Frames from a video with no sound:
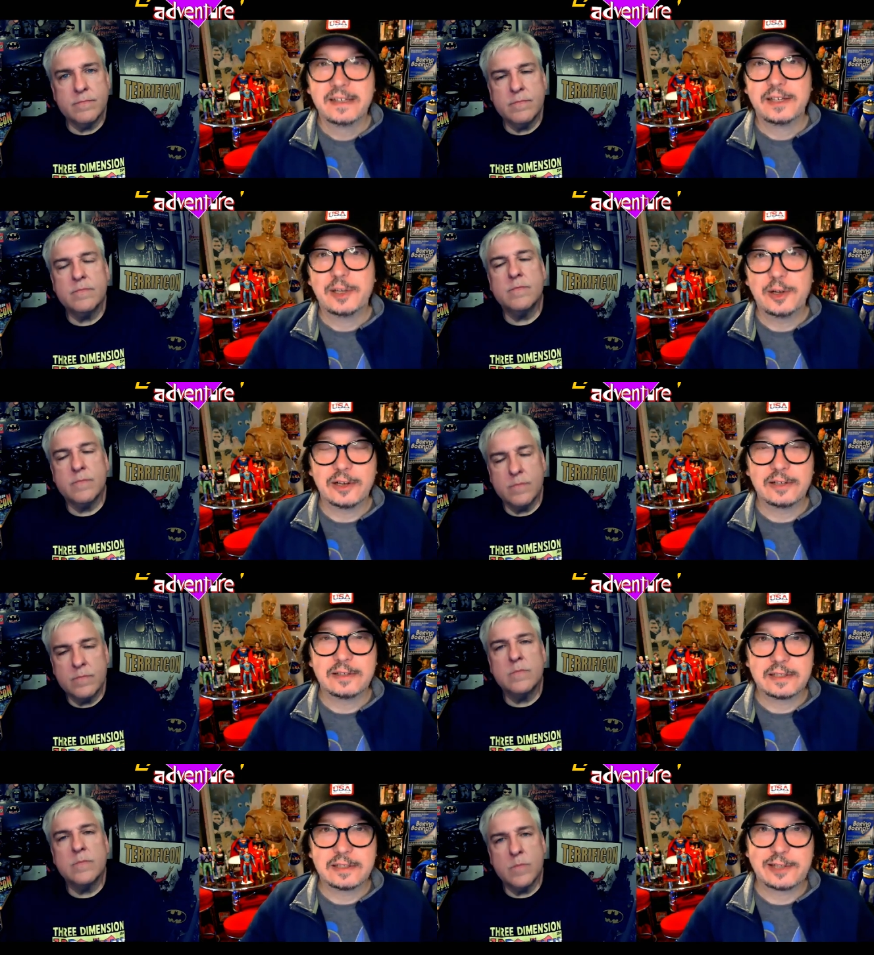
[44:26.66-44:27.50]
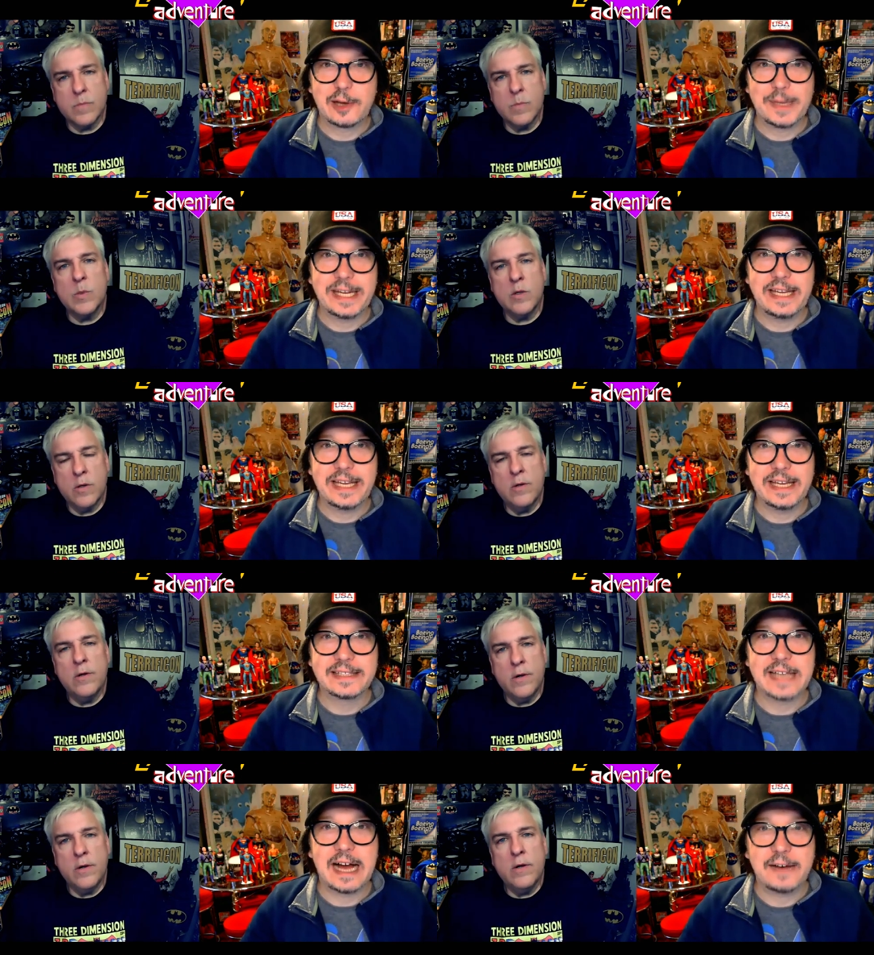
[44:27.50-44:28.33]
Speaker 1: you know, so many
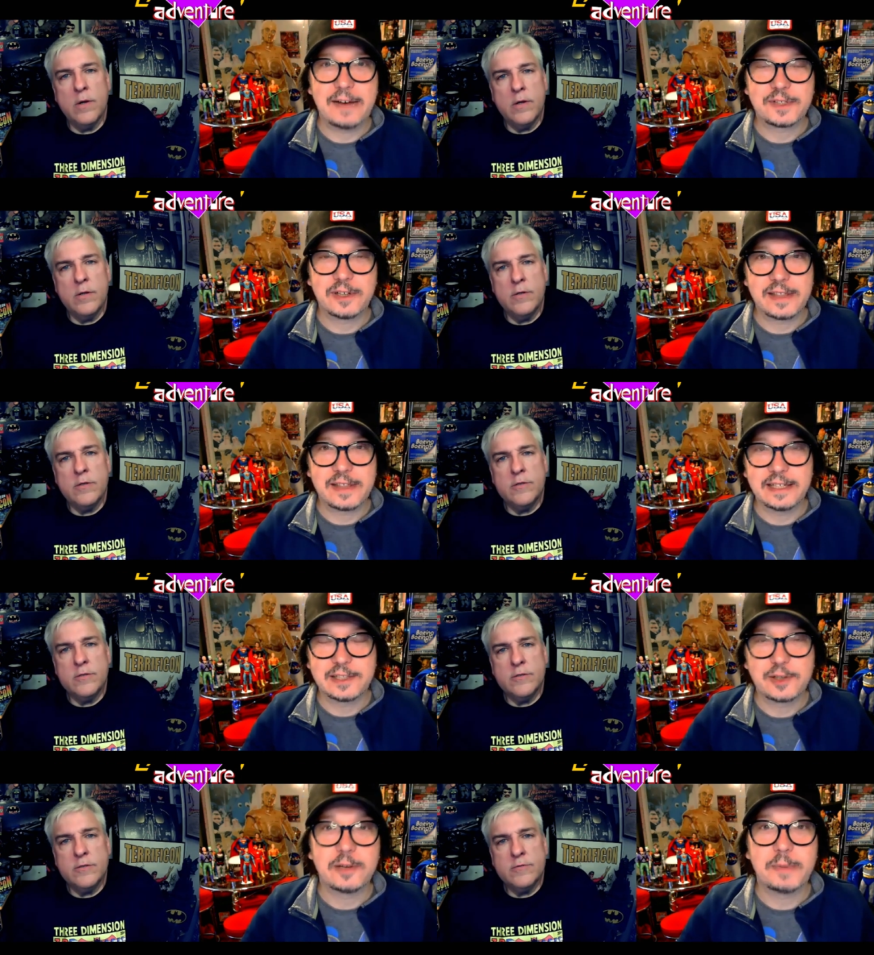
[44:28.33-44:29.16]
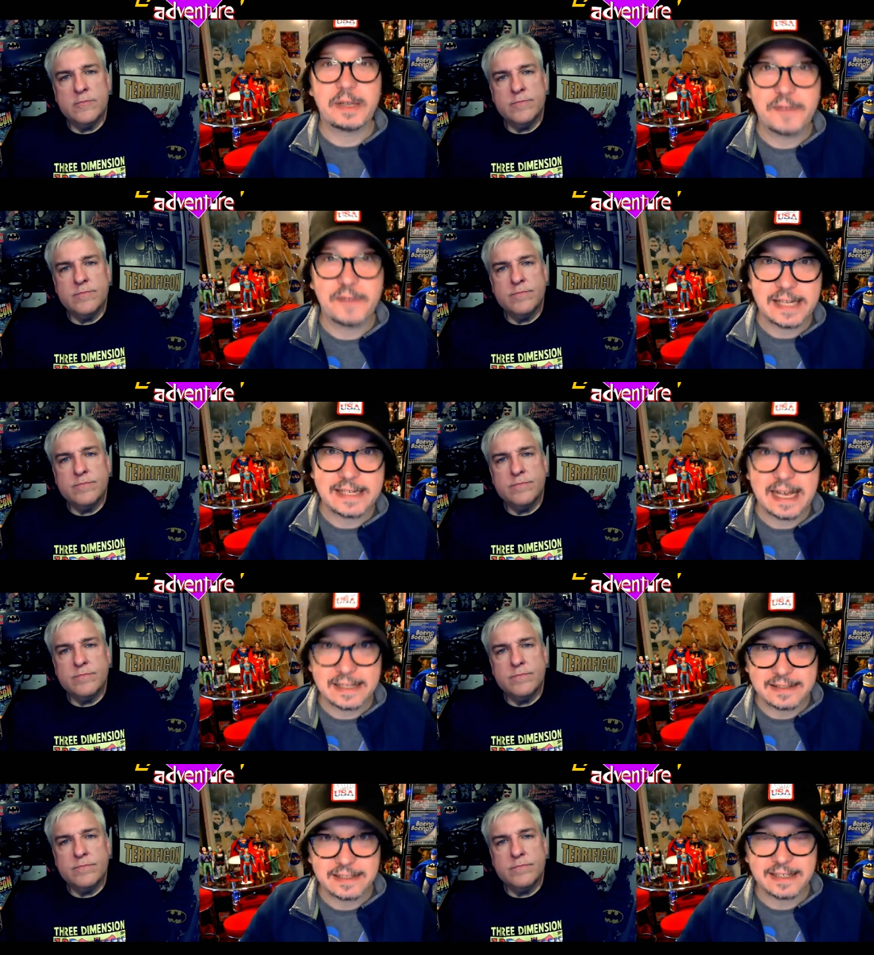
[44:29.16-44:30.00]
years after. I think it's going to be
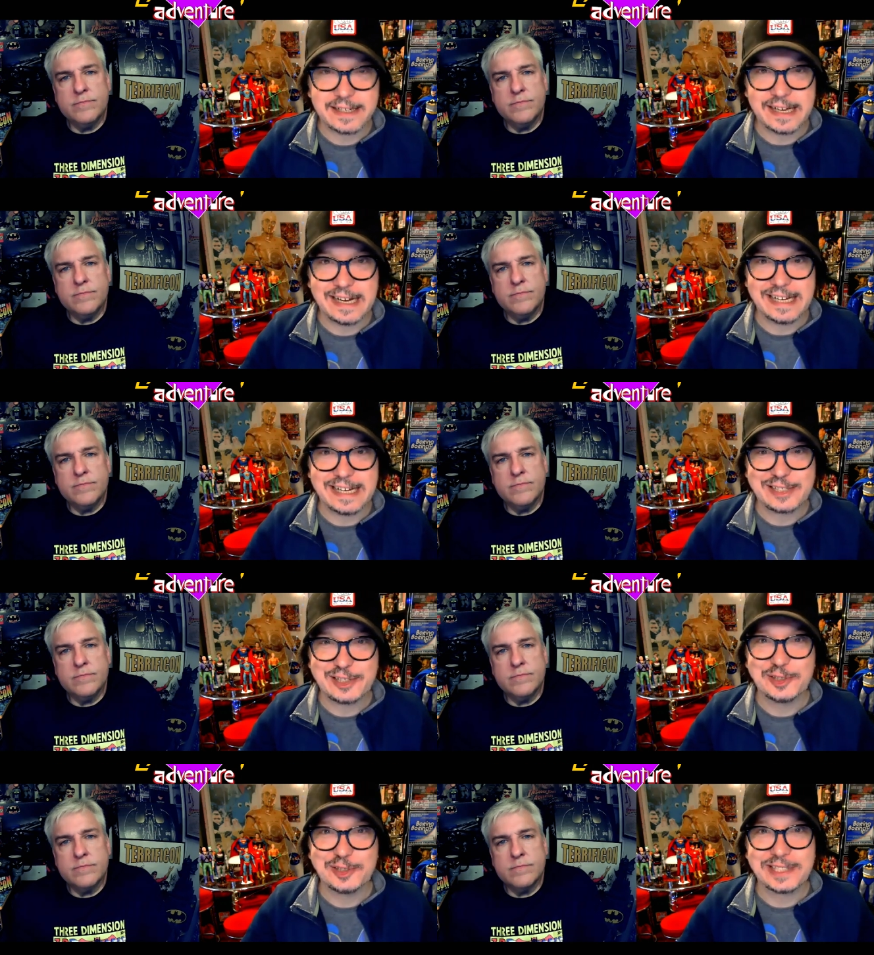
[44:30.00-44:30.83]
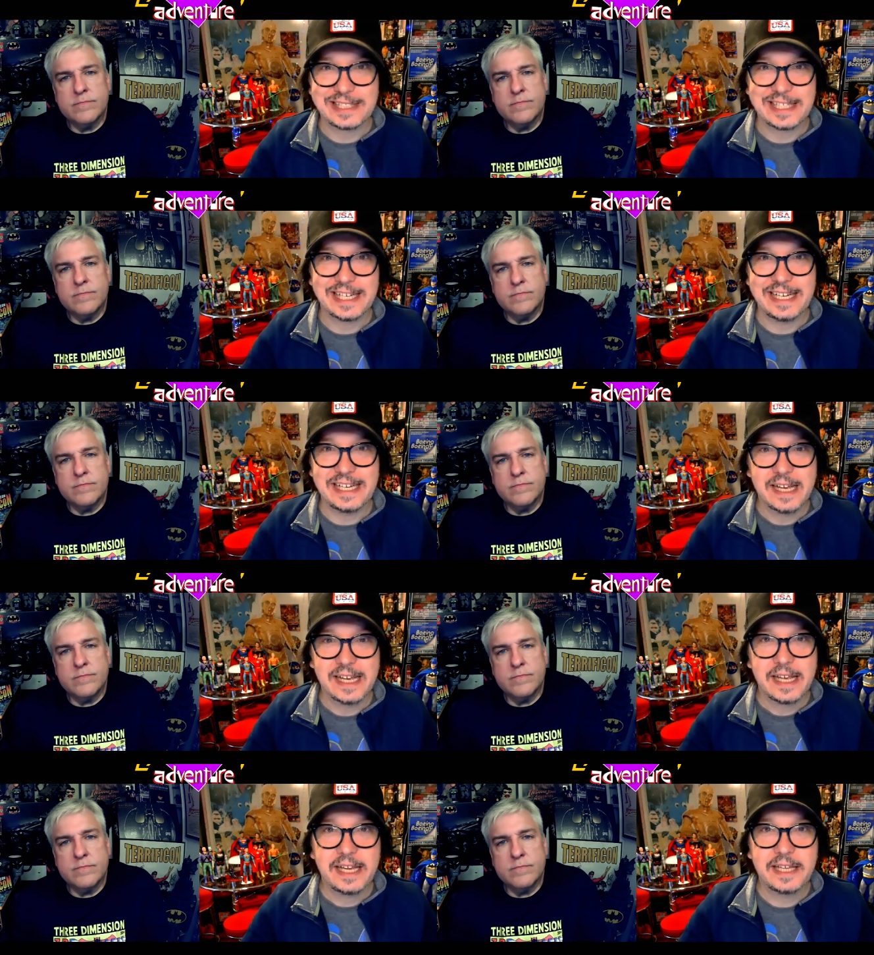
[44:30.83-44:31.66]
fantastic uh, to
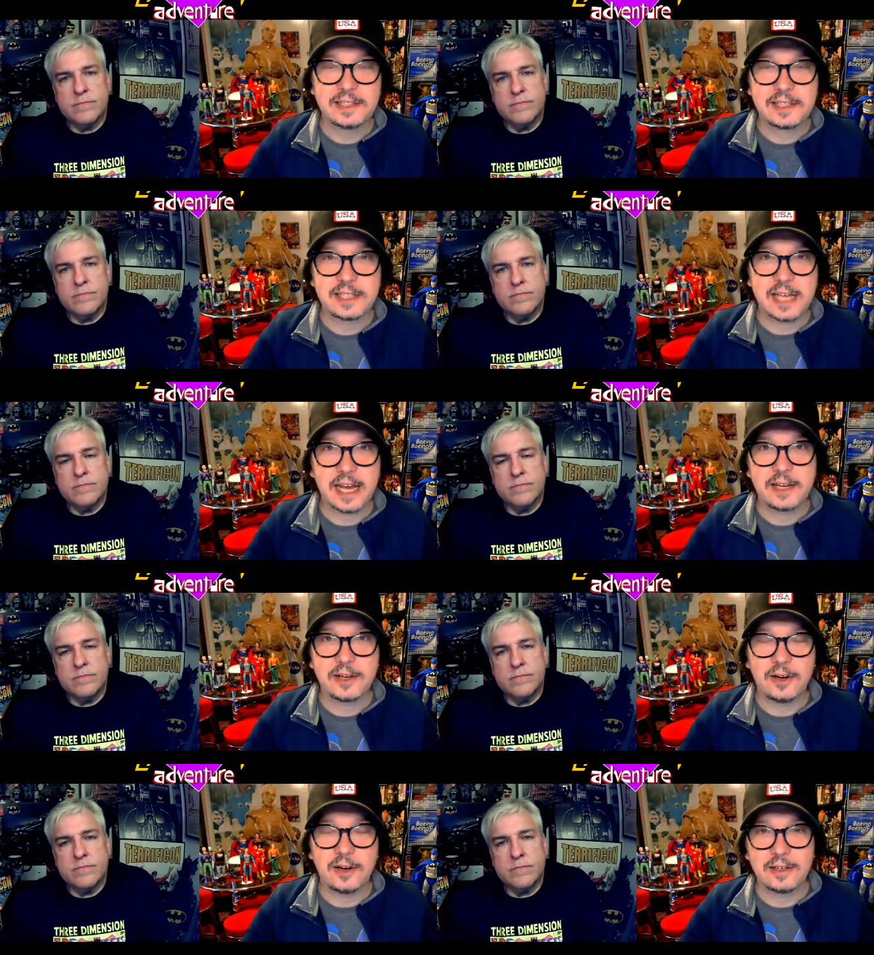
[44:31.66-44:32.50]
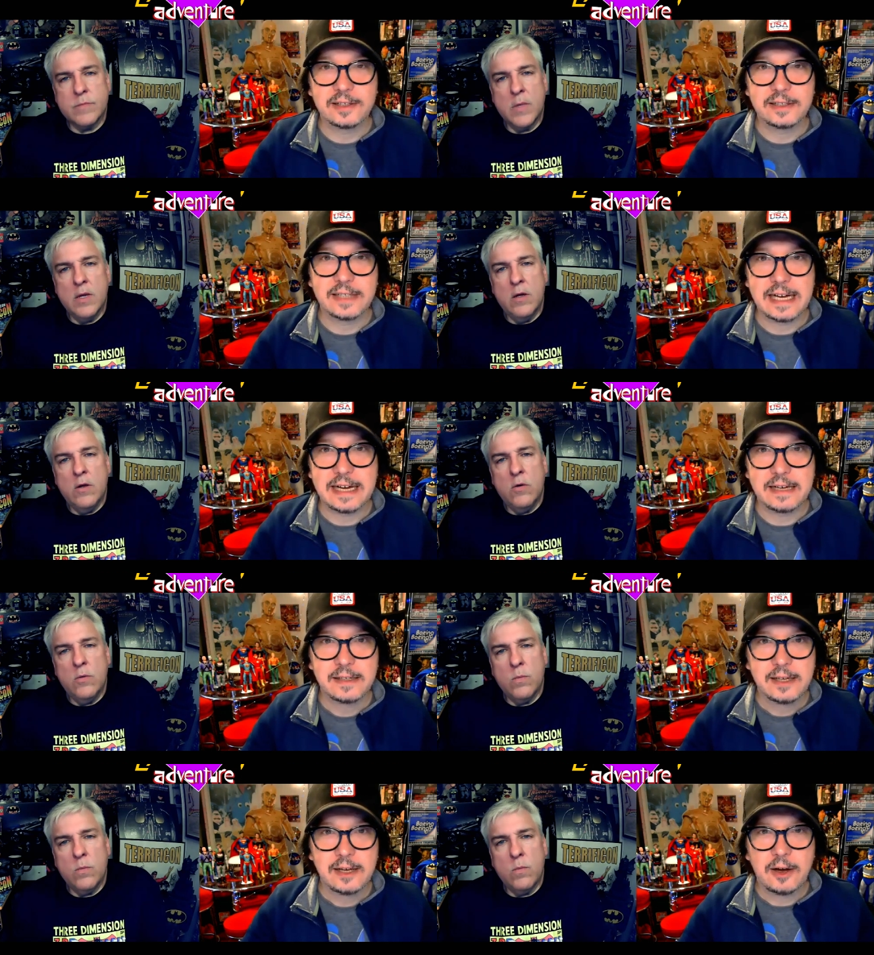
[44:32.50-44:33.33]
see his take on
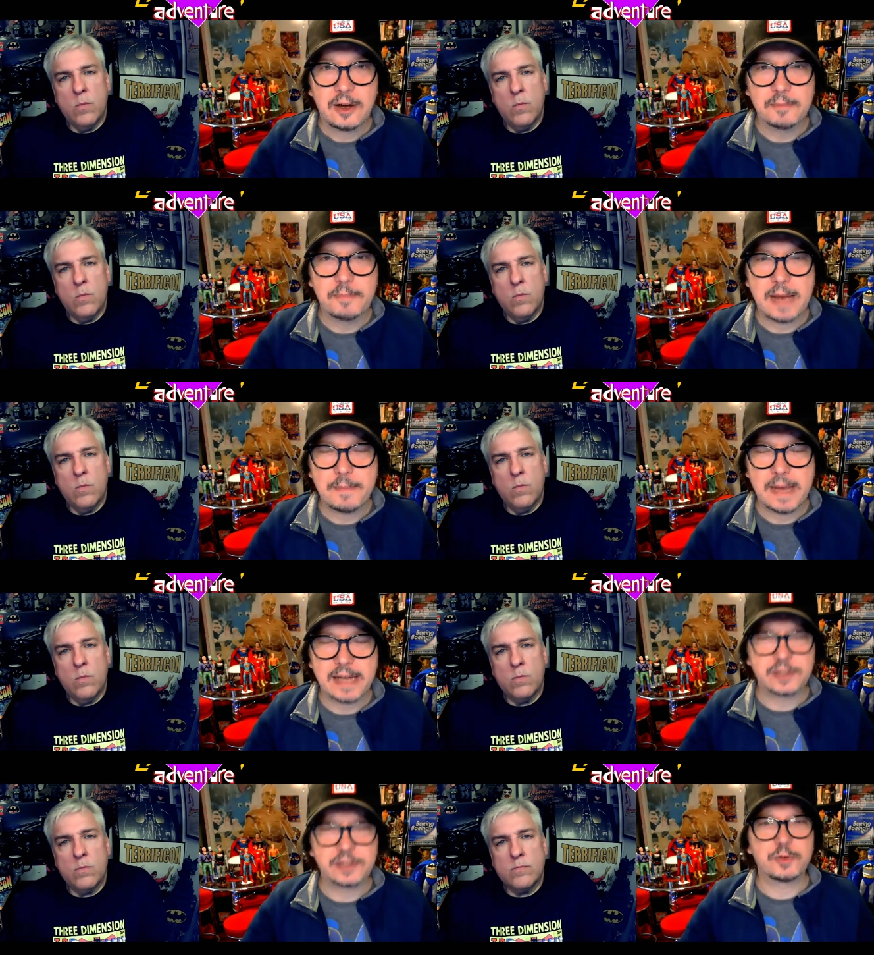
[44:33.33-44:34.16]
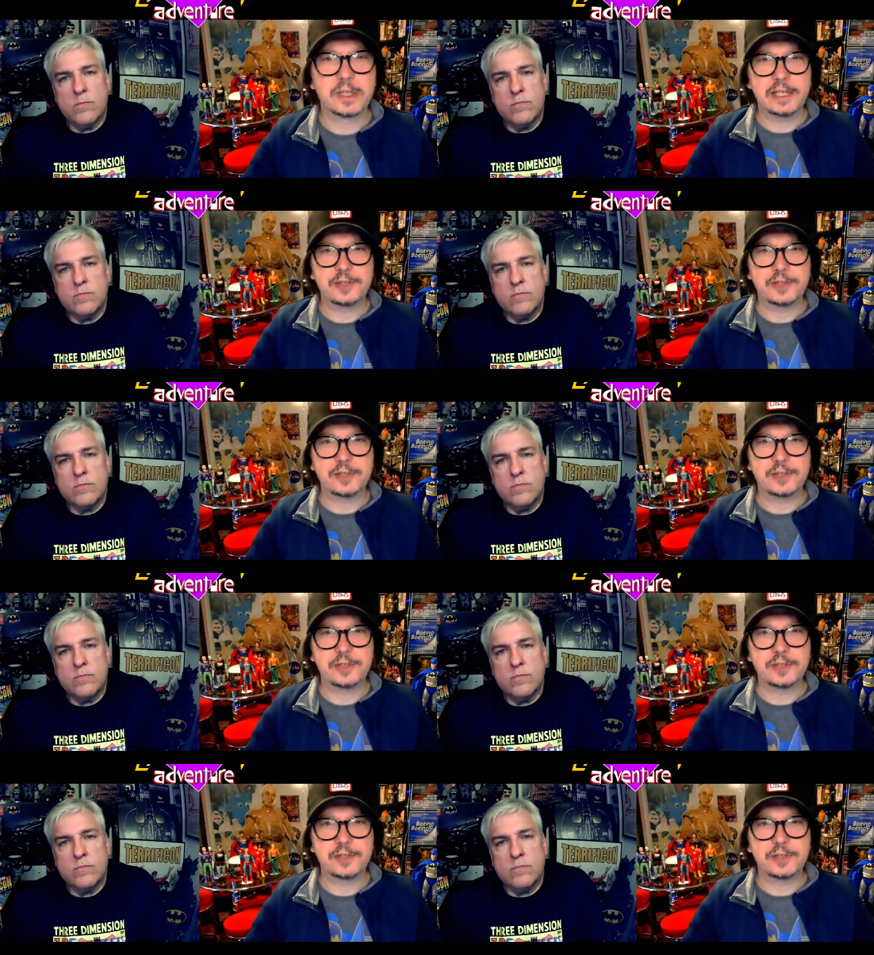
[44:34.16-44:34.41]
uh, on Batman. It's really